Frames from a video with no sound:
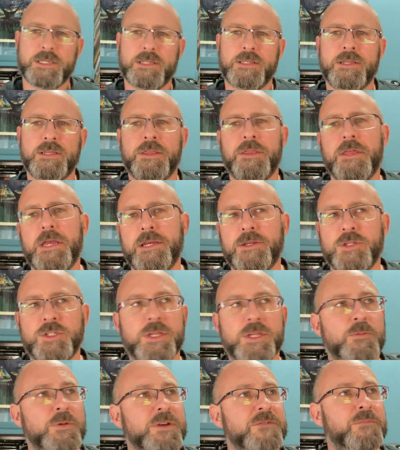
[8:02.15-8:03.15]
and the things
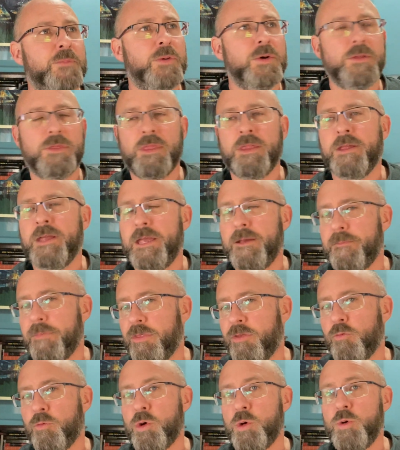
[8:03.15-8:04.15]
that we've put him
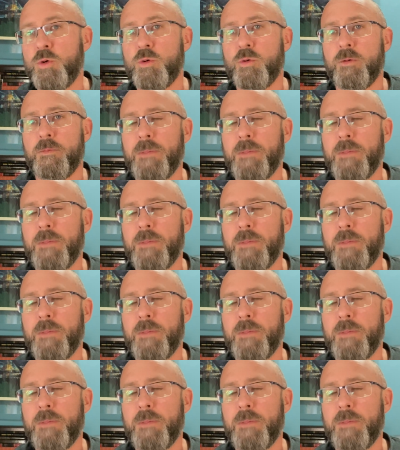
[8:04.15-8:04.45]
through.